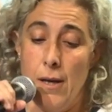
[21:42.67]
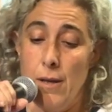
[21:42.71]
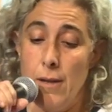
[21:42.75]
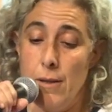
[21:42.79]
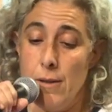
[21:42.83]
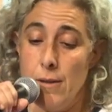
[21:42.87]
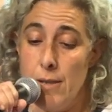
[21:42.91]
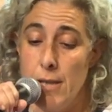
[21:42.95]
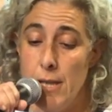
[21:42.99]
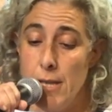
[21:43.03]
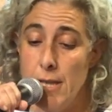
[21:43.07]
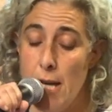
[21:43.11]

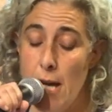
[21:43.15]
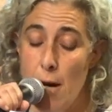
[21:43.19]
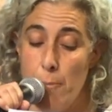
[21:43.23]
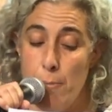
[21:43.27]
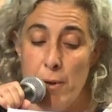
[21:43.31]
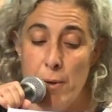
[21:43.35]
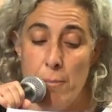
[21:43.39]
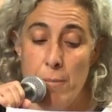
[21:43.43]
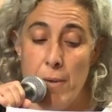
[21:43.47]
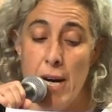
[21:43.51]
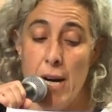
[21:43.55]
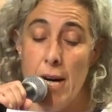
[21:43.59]
This
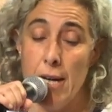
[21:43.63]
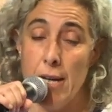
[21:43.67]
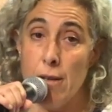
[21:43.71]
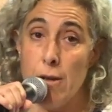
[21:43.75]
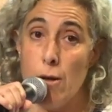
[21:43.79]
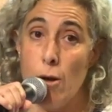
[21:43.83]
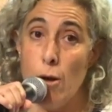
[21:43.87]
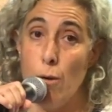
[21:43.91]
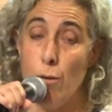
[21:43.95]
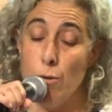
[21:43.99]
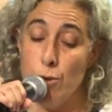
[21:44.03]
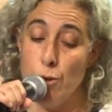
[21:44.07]
happened
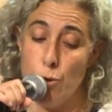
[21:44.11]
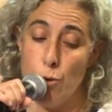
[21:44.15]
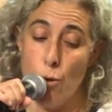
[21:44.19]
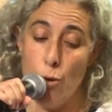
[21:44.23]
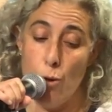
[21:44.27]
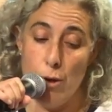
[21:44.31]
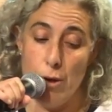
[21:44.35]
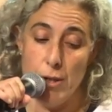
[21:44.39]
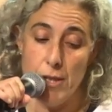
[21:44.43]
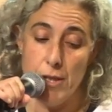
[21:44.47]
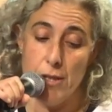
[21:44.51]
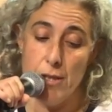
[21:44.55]
behind closed
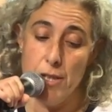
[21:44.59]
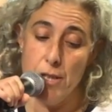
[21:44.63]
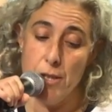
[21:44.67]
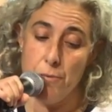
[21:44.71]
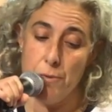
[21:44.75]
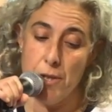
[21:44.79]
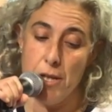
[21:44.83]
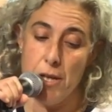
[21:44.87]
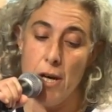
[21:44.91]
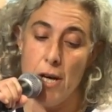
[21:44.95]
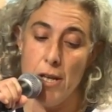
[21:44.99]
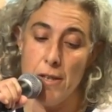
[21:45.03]
doors,
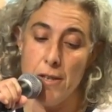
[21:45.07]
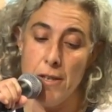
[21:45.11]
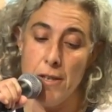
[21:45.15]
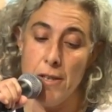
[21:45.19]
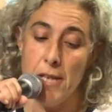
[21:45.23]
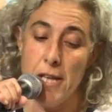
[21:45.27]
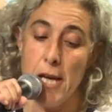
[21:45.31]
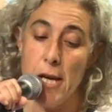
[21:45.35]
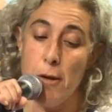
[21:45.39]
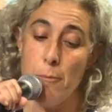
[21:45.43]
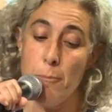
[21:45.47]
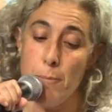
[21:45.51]
disregarding
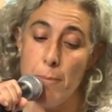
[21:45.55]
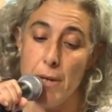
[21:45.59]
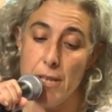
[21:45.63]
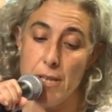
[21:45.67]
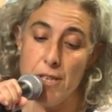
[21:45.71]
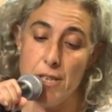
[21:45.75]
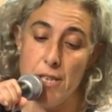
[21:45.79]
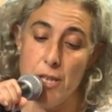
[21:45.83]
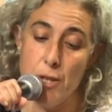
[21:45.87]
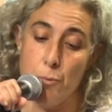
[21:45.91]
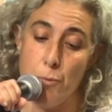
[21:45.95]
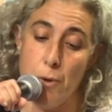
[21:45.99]
the
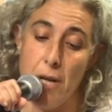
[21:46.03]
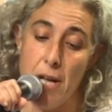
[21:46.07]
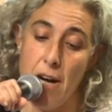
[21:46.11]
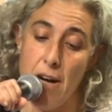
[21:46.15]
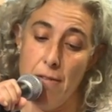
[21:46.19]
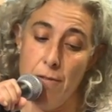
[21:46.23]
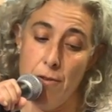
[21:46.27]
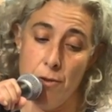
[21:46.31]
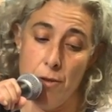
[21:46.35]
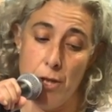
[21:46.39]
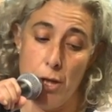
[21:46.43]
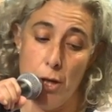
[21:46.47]
impacts this would
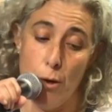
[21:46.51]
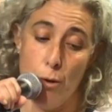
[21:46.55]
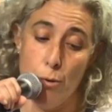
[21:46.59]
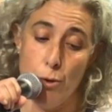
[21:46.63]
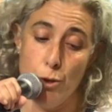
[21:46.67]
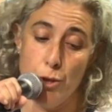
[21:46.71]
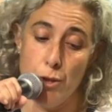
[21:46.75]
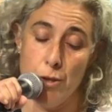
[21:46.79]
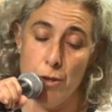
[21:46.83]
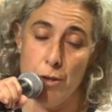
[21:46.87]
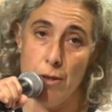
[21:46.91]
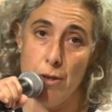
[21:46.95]
have on the
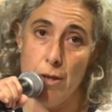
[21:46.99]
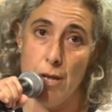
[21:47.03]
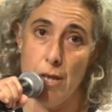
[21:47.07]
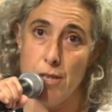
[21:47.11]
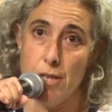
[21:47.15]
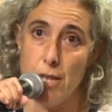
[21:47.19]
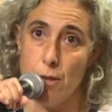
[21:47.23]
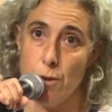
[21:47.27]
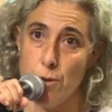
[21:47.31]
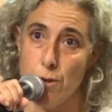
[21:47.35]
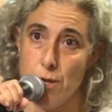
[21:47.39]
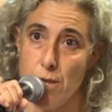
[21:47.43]
ocean,
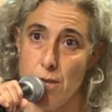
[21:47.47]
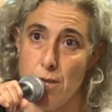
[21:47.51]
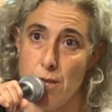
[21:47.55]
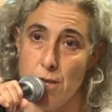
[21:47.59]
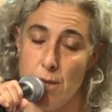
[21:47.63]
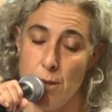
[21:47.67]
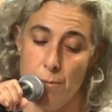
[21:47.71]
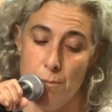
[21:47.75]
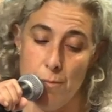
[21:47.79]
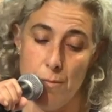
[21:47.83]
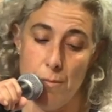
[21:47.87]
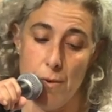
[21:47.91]
its
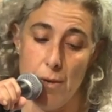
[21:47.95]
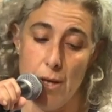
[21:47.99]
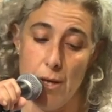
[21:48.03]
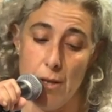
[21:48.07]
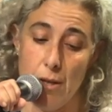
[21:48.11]
ecosystem, and the